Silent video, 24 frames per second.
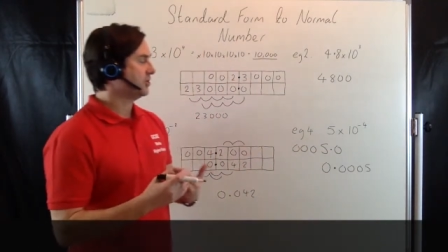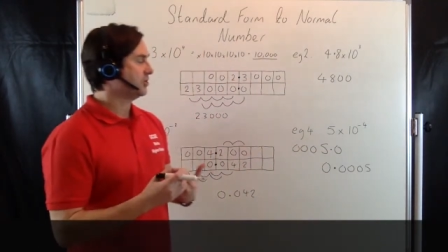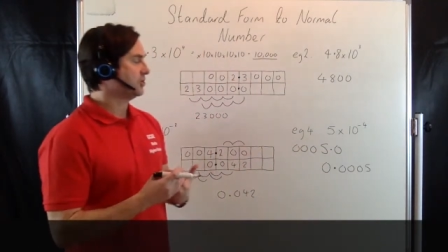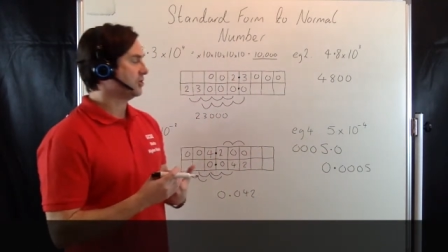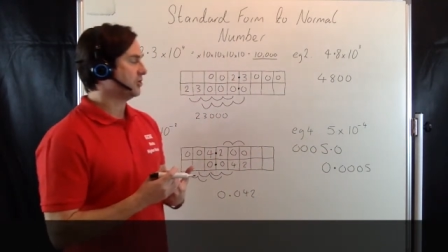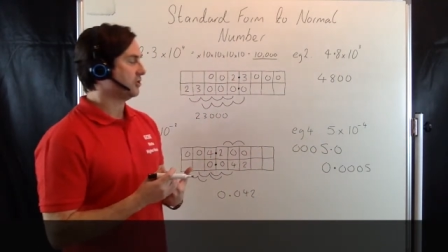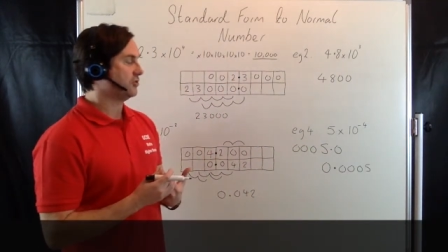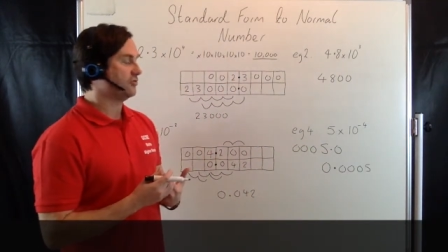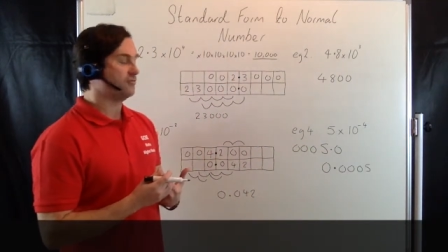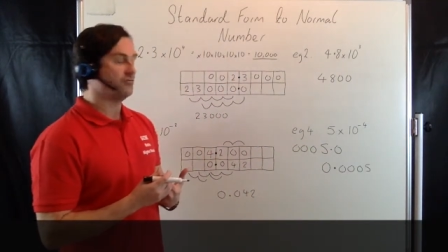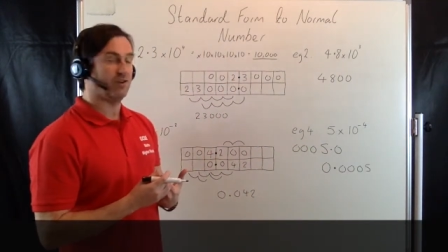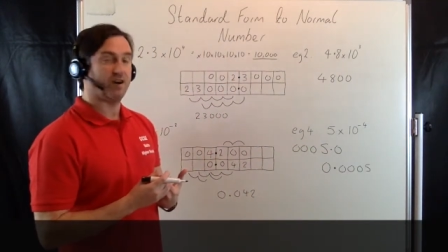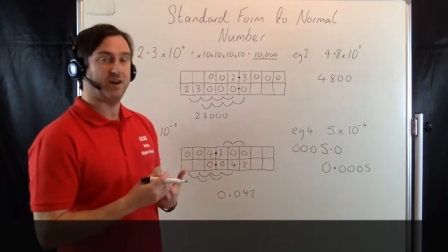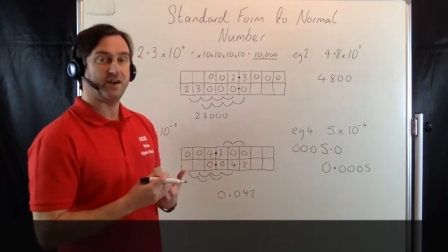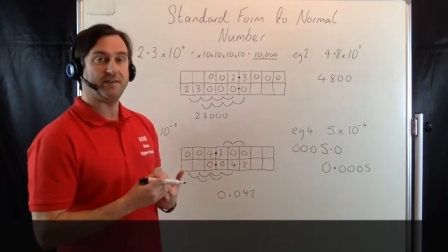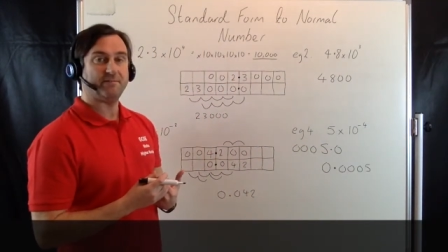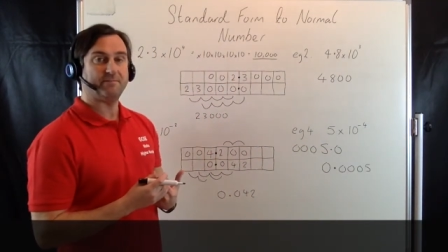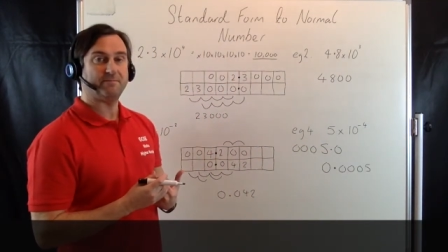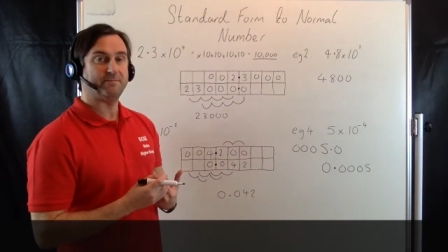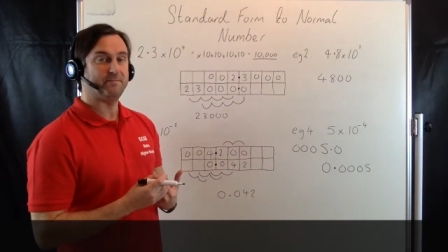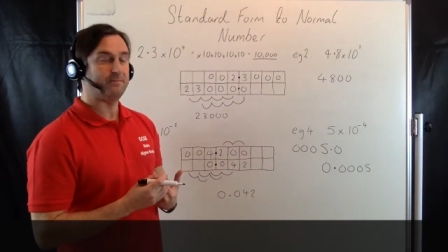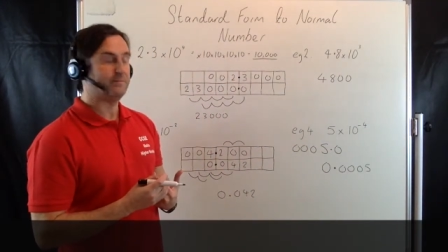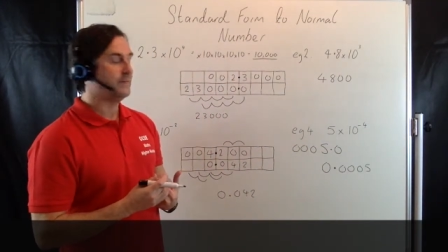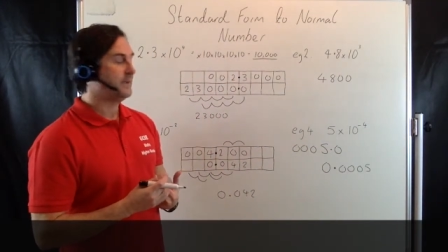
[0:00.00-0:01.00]
to the right.
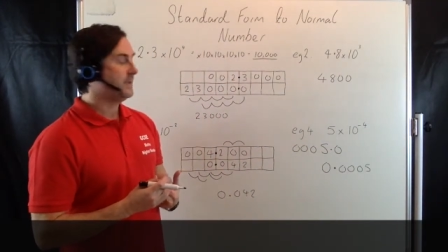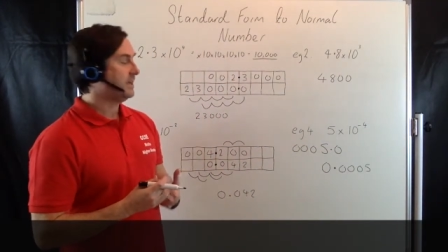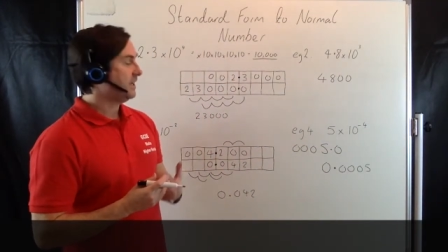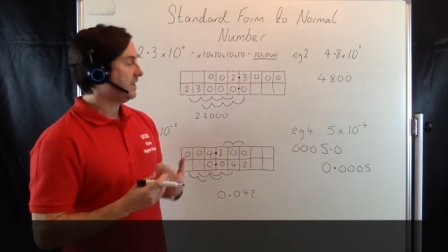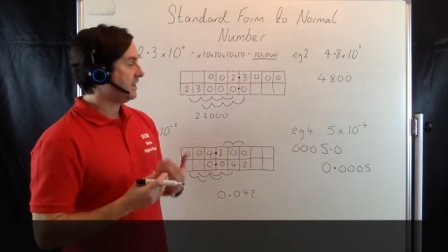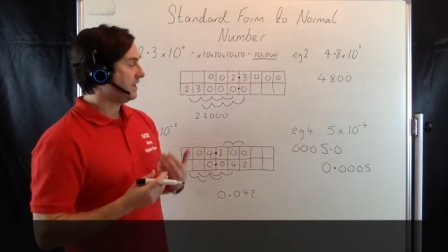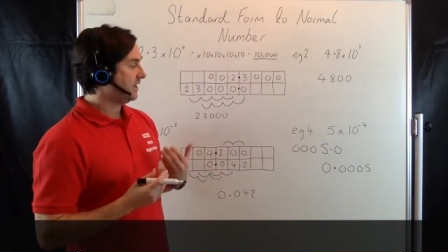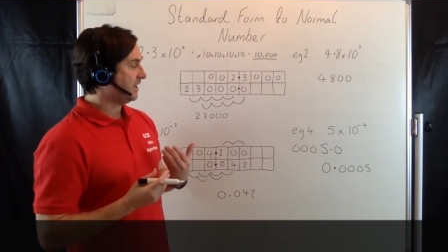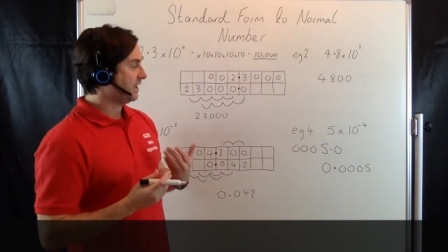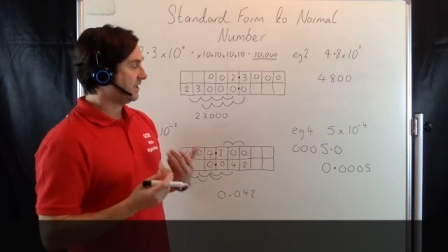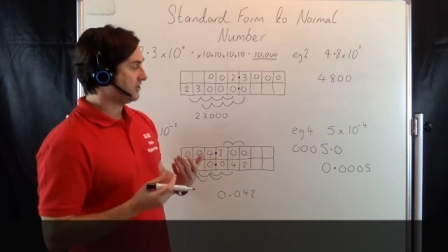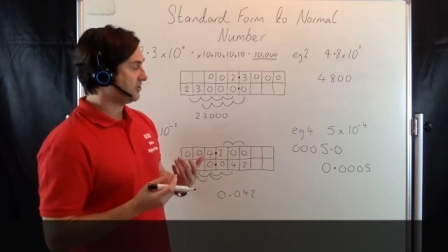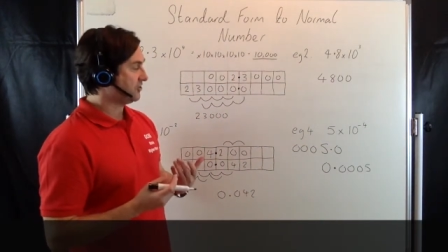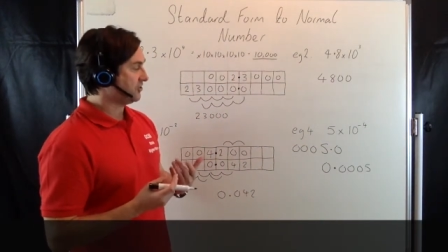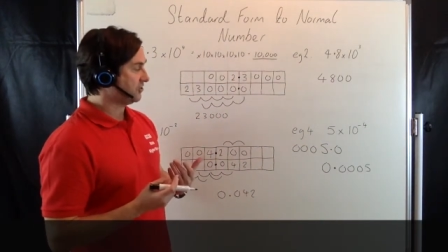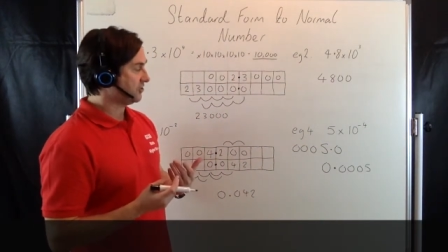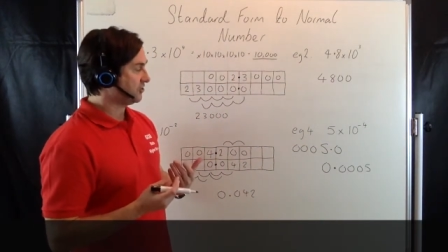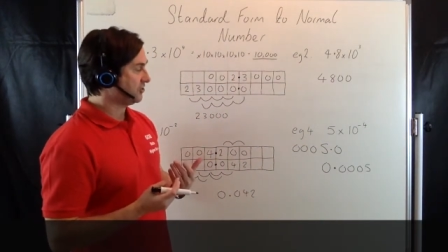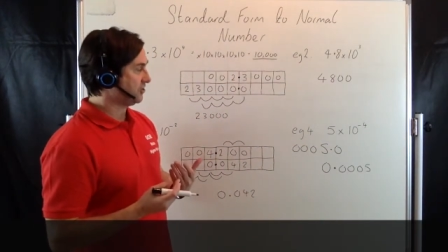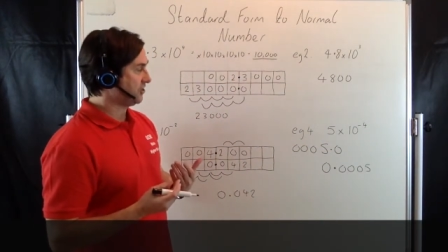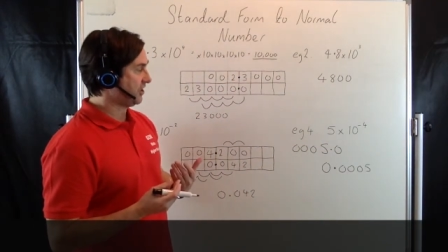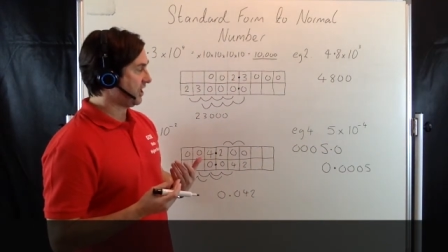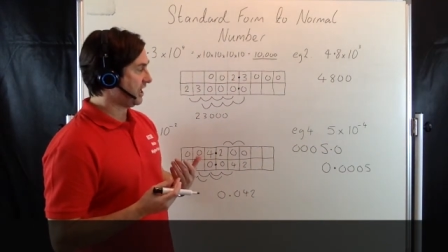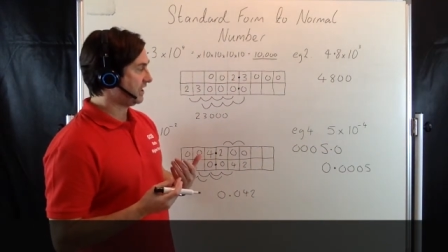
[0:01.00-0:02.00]
Let's
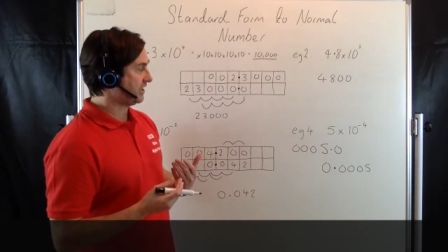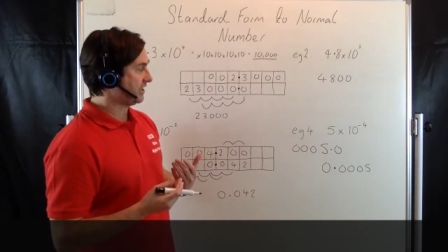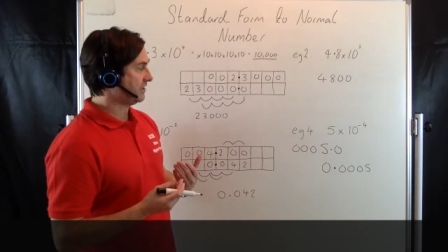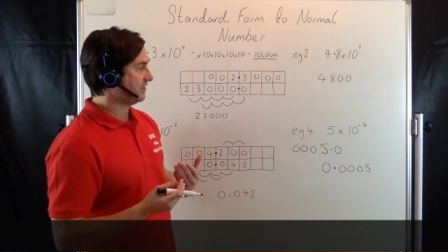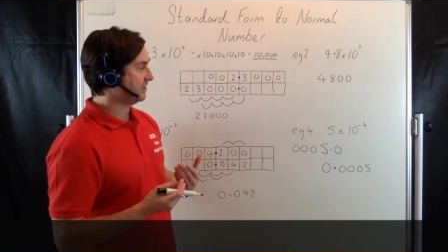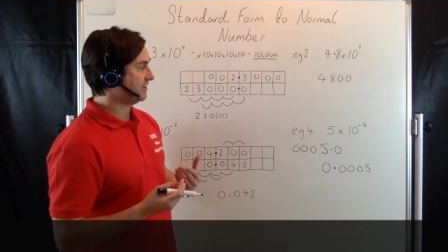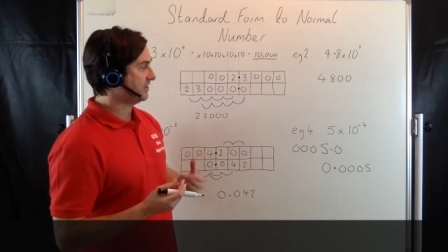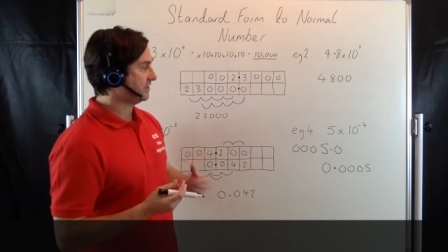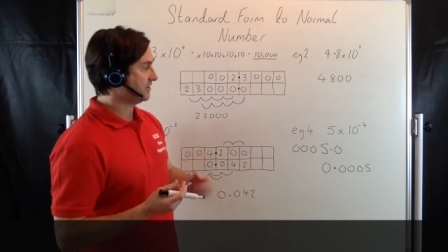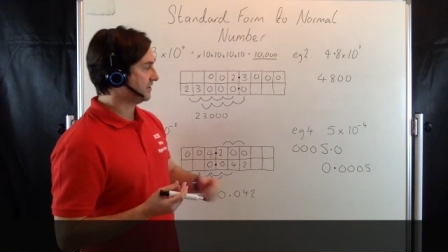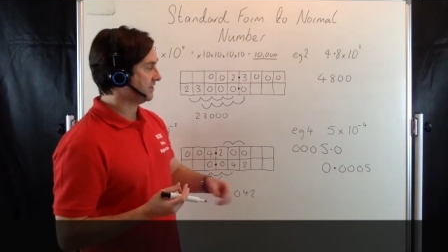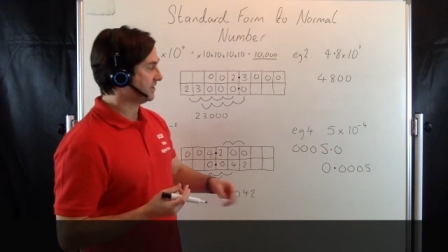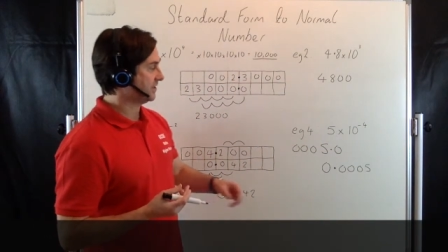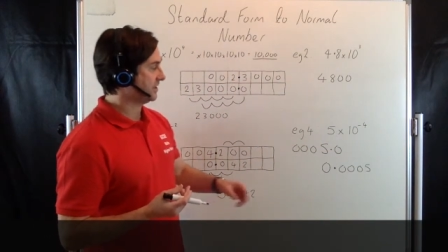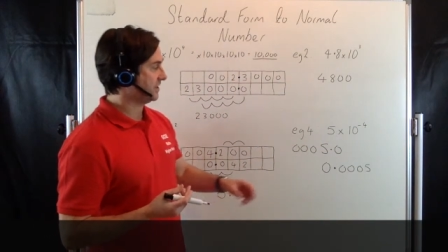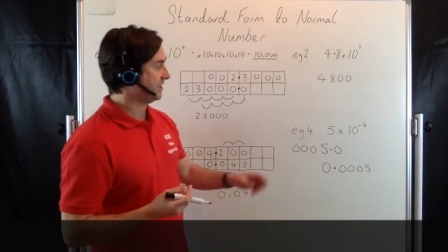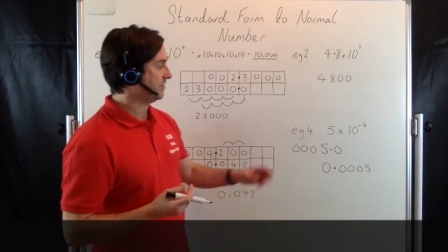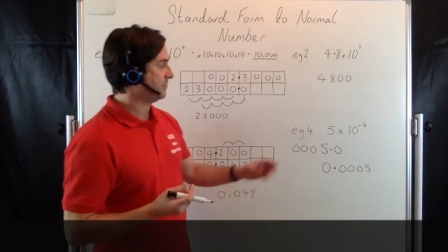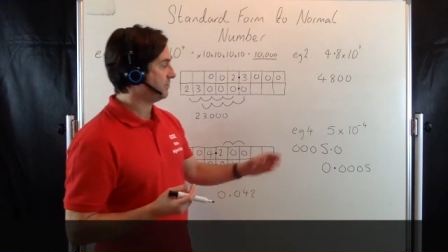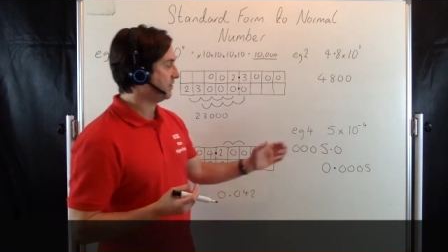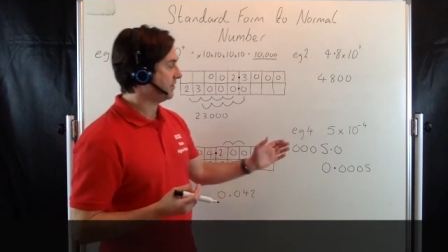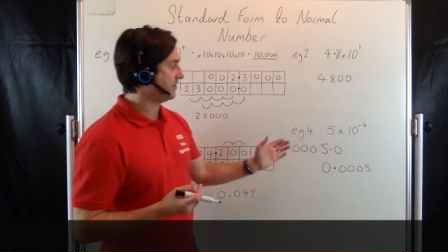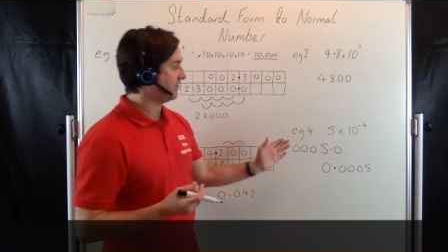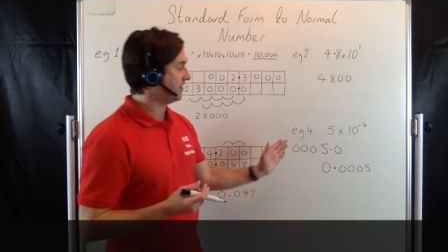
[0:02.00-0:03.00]
just check to
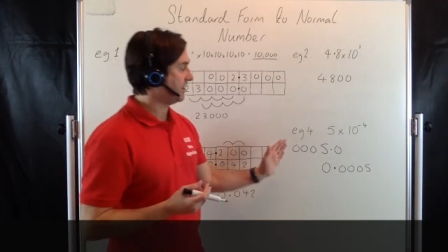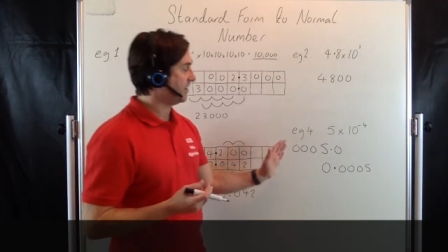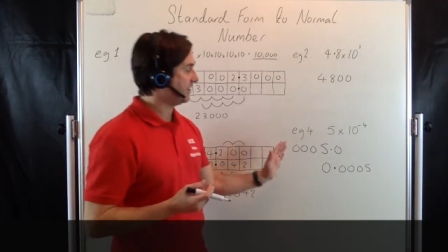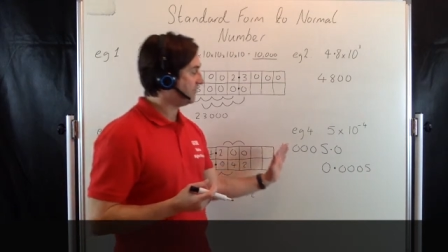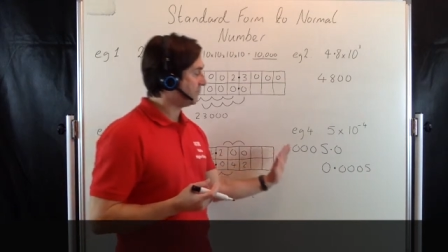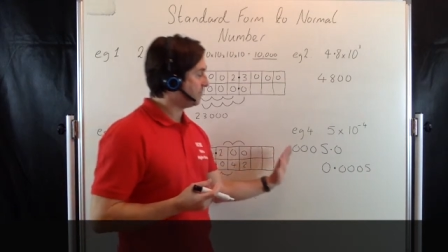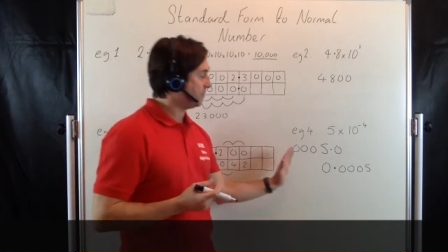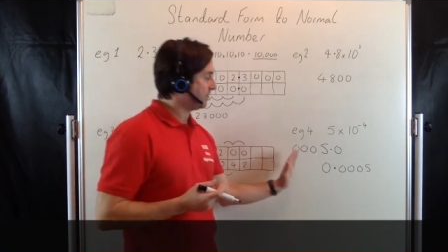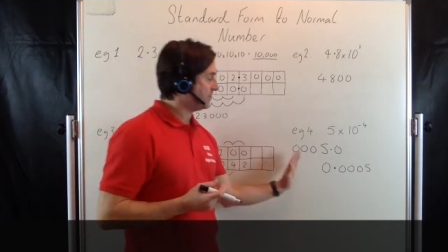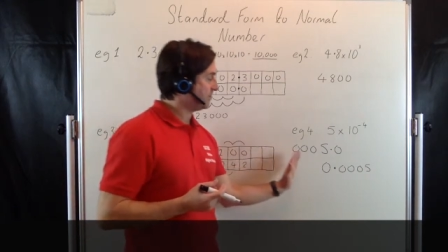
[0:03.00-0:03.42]
see whether if